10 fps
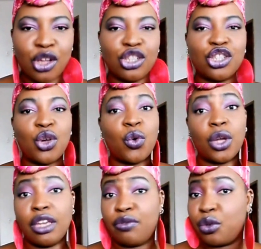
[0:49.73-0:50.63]
So
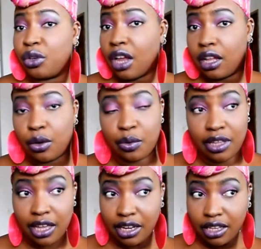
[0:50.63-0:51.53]
if you're not
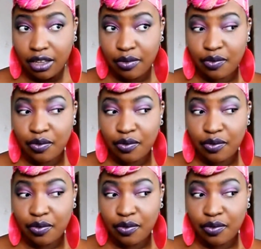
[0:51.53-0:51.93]
creative,